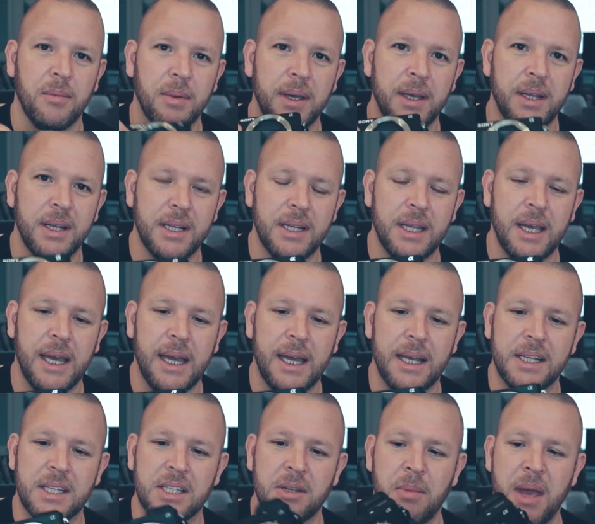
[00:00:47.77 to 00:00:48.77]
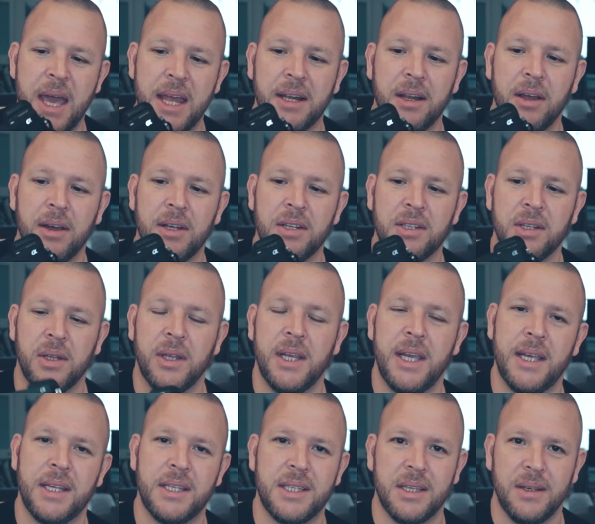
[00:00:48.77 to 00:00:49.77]
but some headlines on
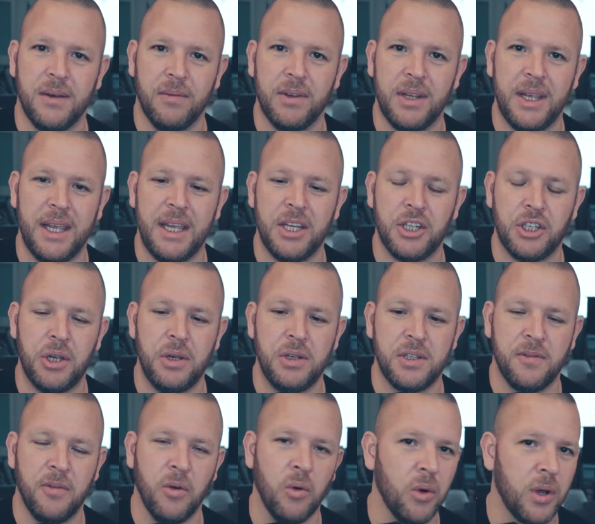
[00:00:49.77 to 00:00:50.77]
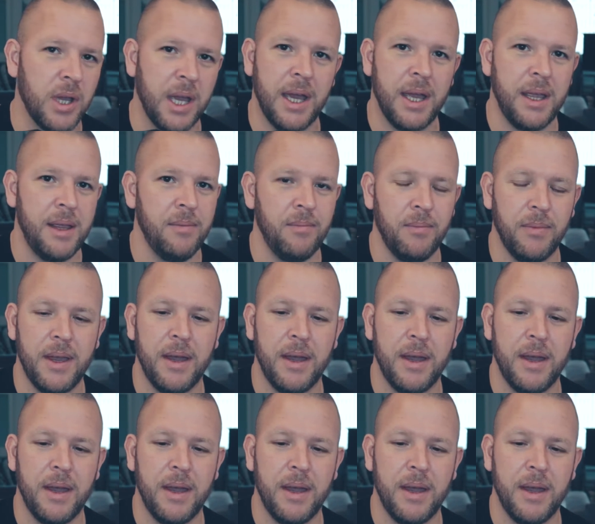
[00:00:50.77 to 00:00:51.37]
this: it shoots 4K.